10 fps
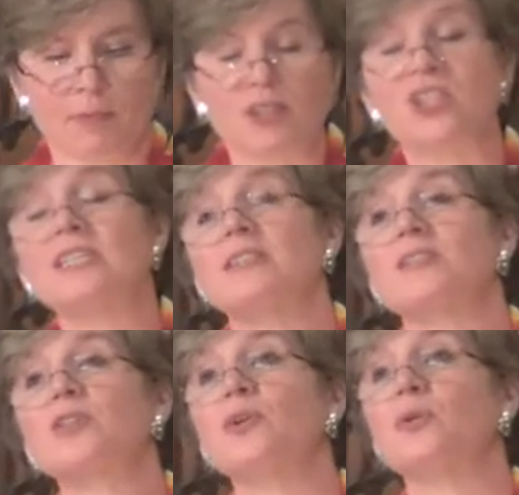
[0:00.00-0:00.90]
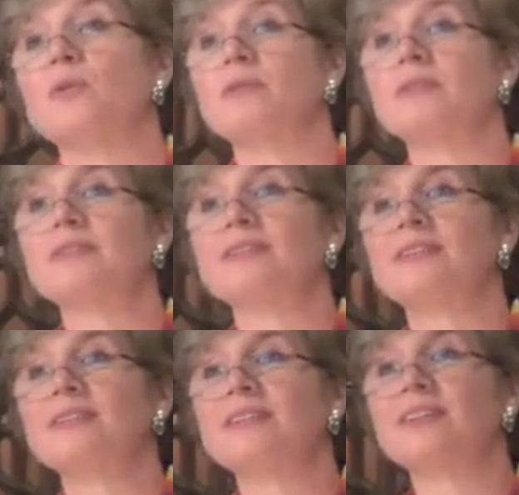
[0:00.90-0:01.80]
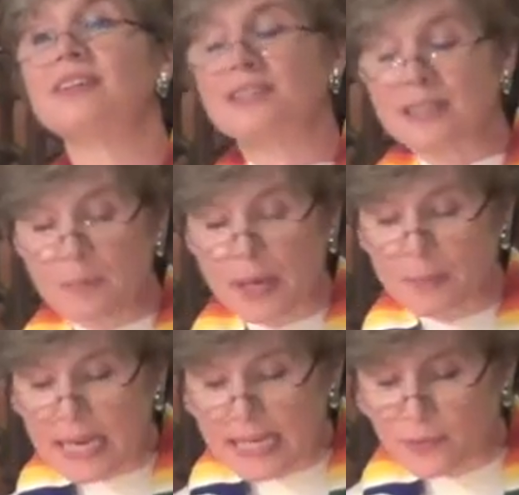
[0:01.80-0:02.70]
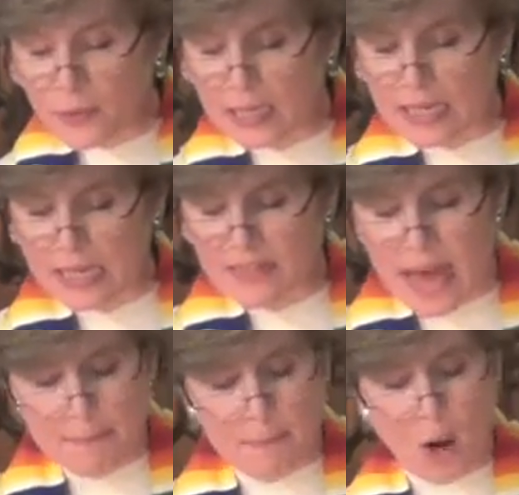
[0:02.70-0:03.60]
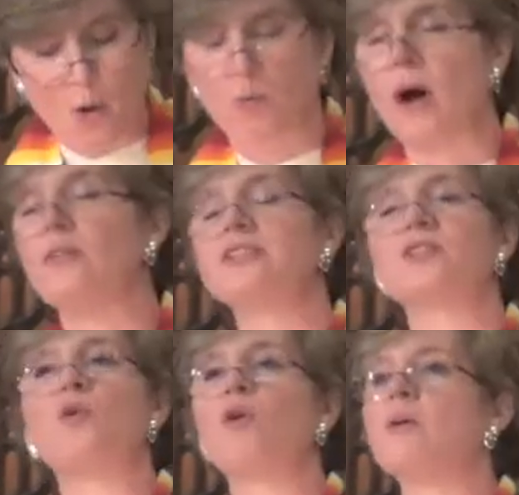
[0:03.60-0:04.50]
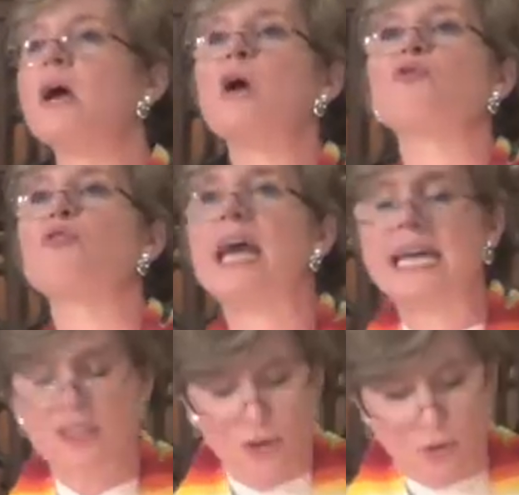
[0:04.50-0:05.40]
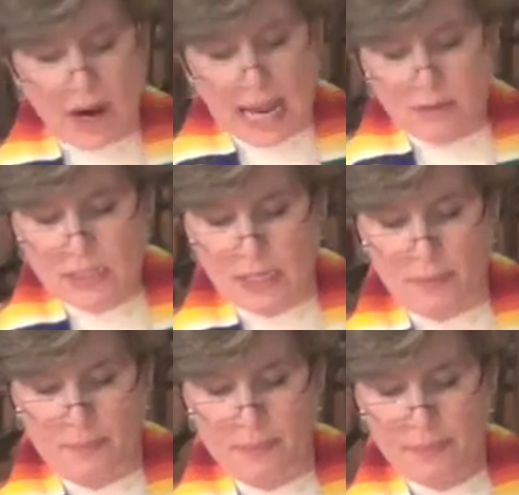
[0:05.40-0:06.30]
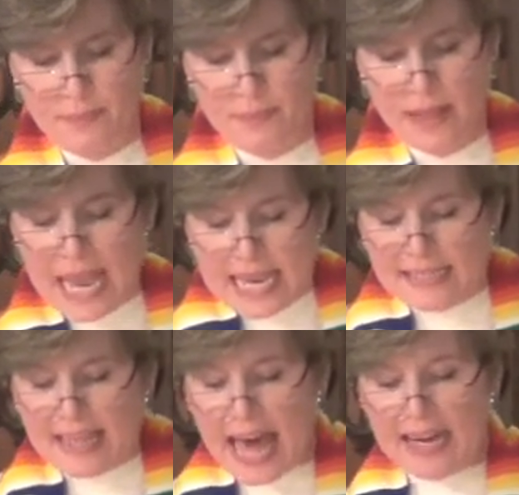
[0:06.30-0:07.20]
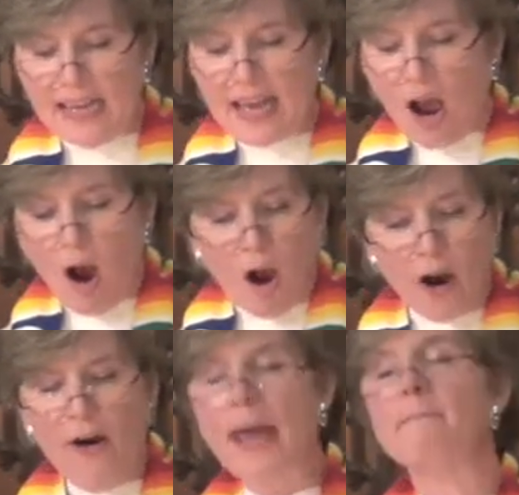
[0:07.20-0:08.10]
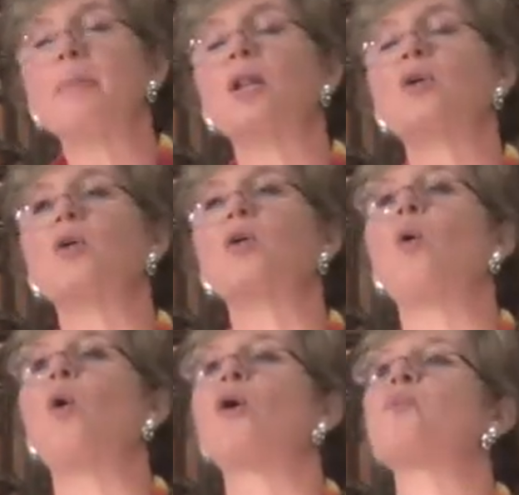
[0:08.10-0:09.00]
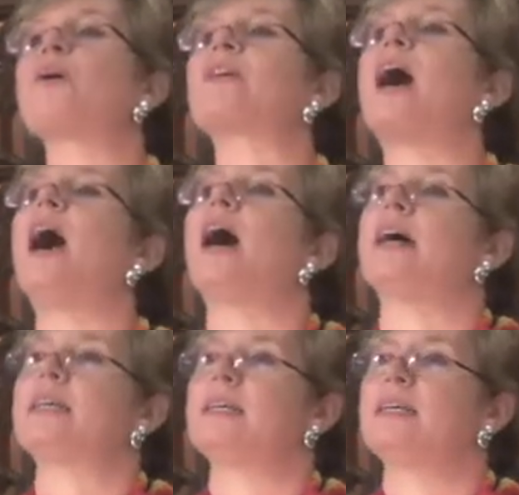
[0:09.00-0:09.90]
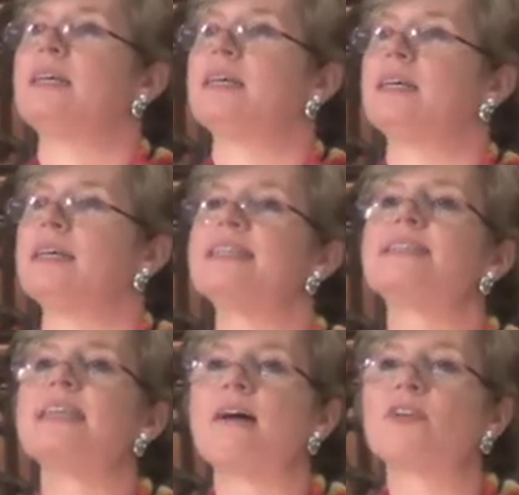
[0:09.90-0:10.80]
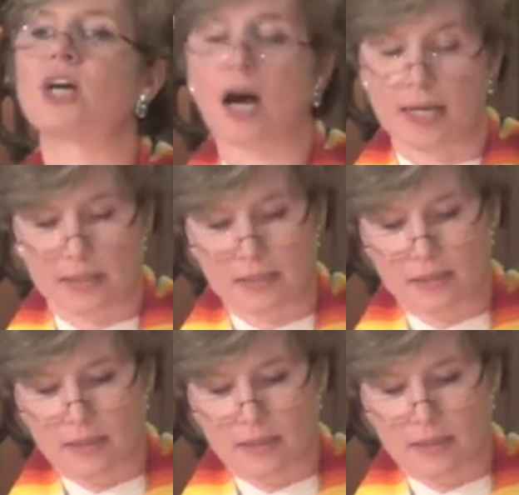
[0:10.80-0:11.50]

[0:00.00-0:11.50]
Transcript: What Jesus knew, sleeping peacefully in that boat while the storm raged around him, is that our umbilical cord with God is never cut.